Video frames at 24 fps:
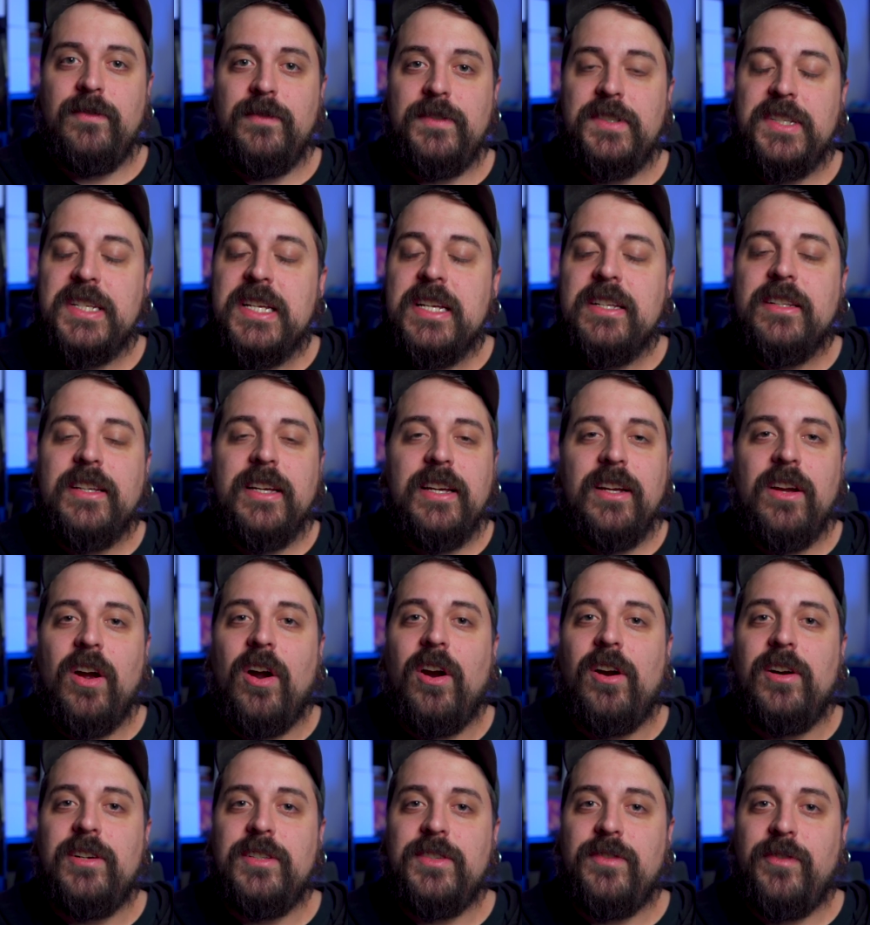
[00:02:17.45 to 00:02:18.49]
Stealing
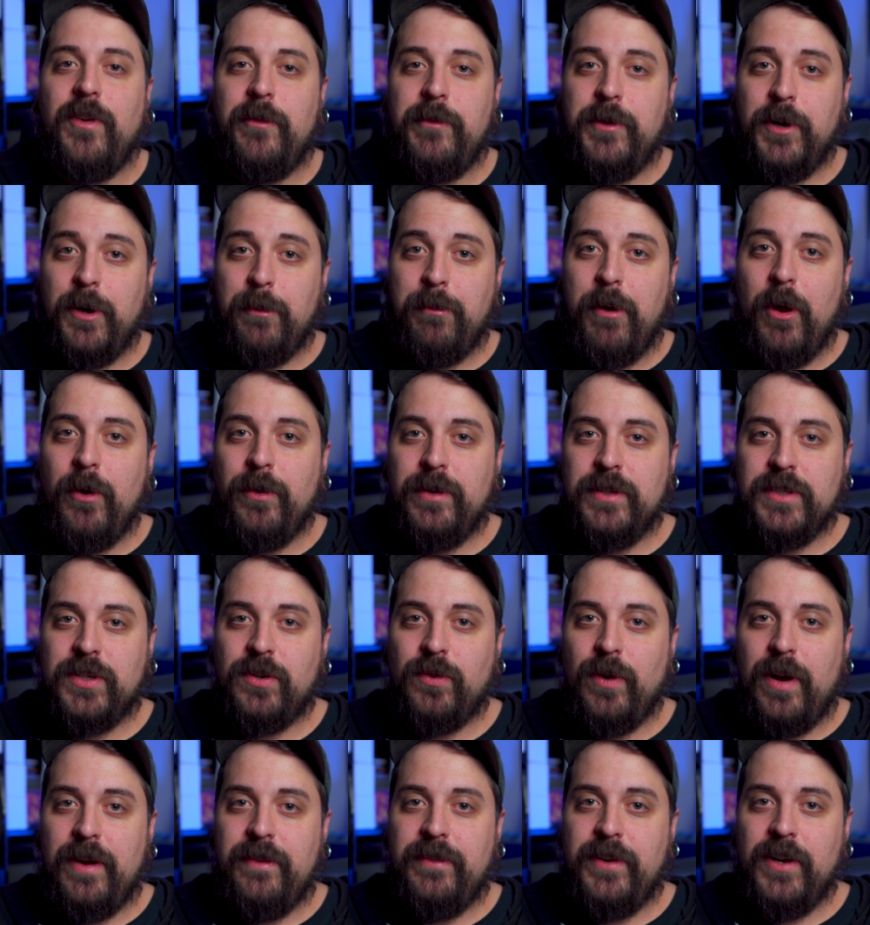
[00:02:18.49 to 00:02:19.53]
cards from your opponent's
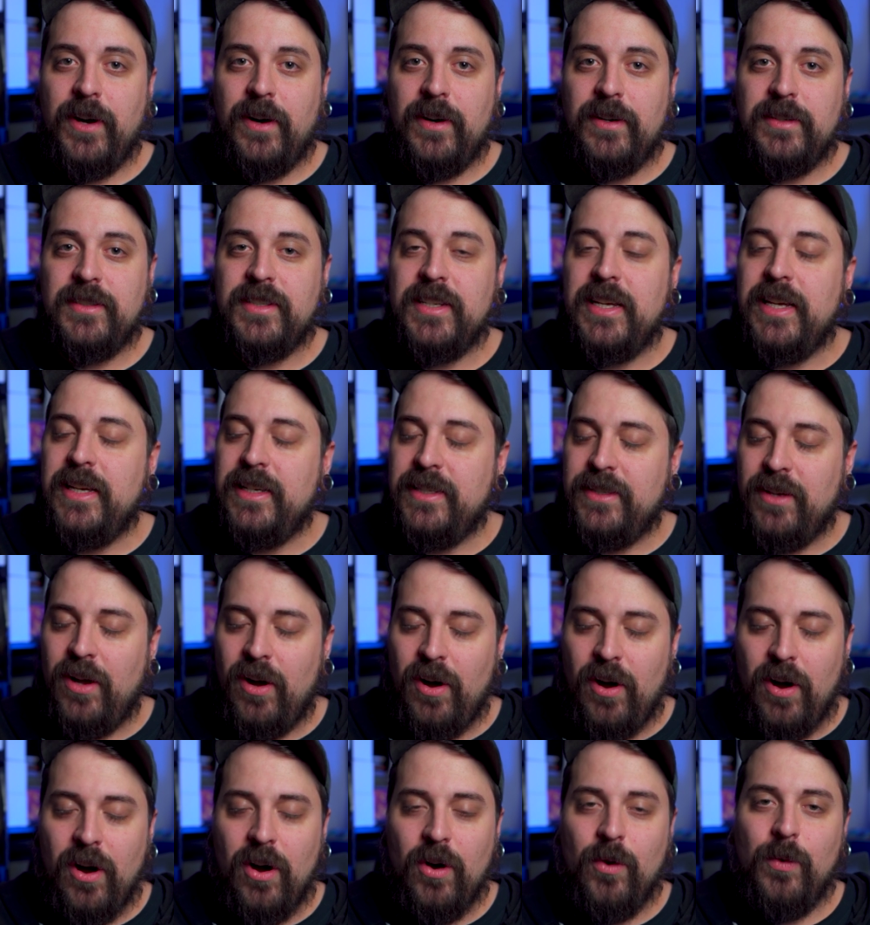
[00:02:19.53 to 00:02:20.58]
graveyards is
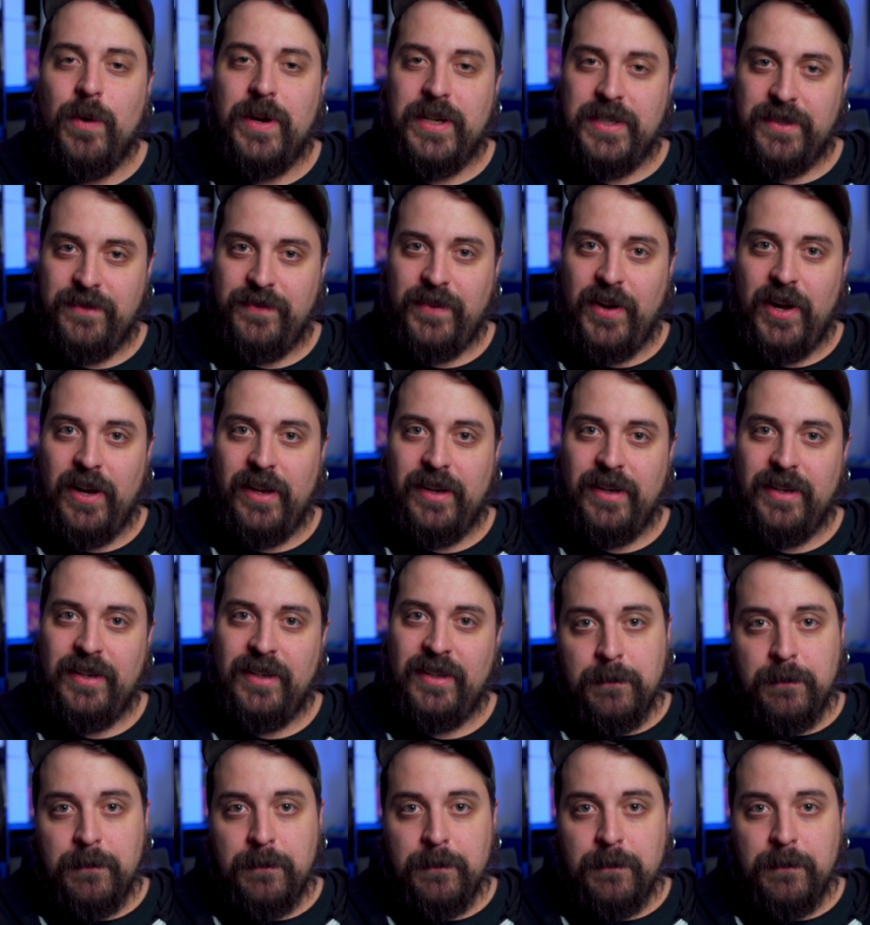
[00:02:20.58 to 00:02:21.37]
always fun.